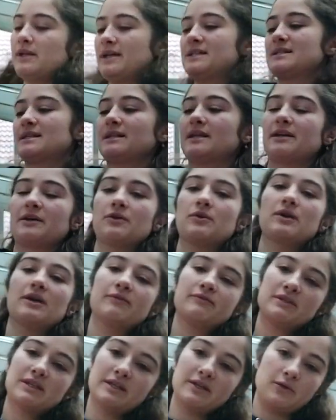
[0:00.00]
I have to let
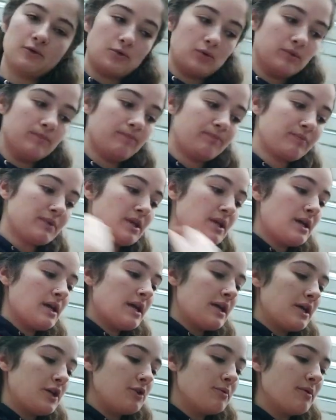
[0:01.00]
it cool.
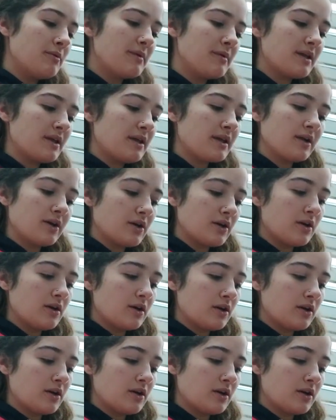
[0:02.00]
You may be thinking,